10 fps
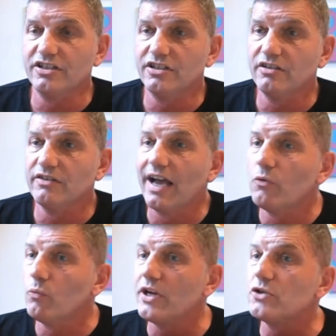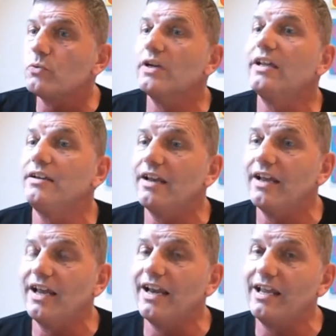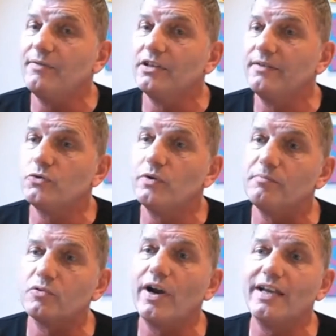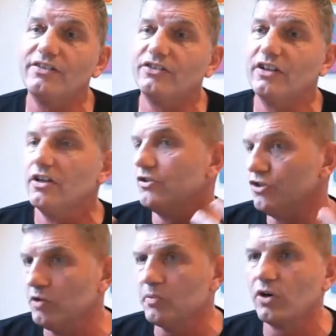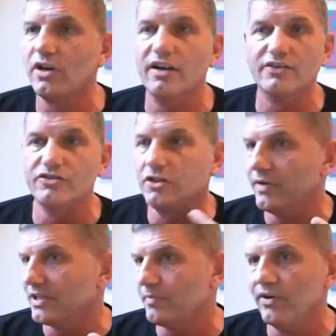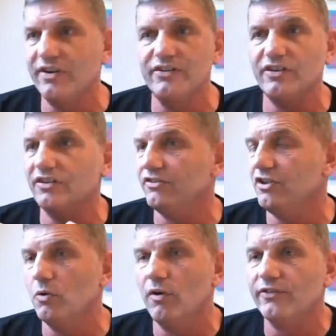to do that, which will enable them to embrace new products, new experiences, new